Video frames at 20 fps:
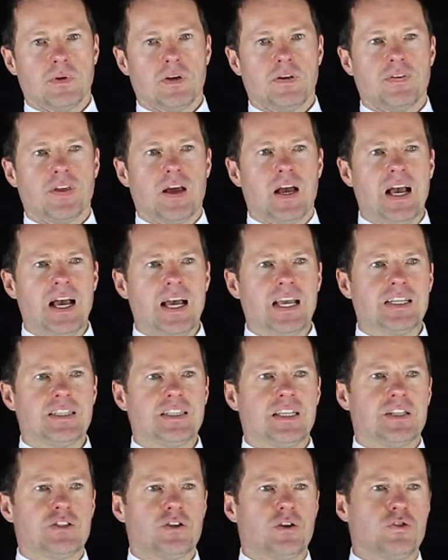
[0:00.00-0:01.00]
The height
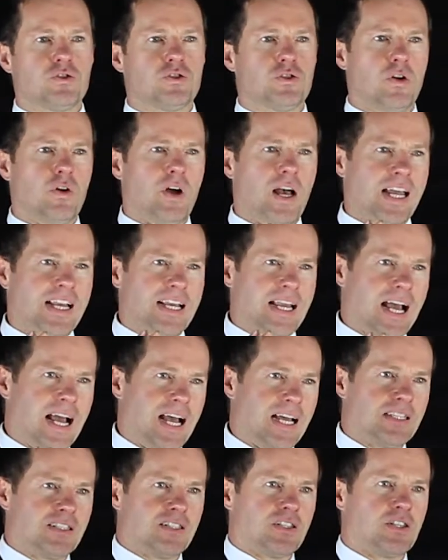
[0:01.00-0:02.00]
is also
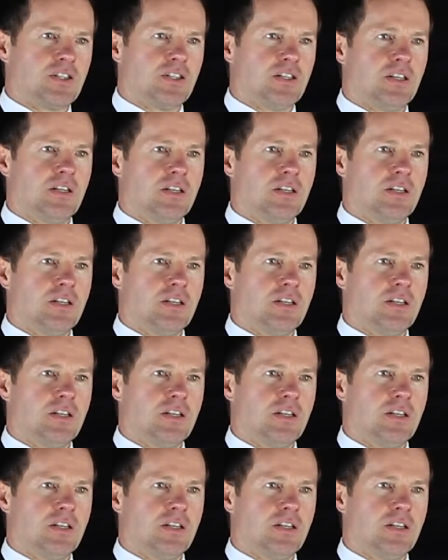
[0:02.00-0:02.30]
enhanced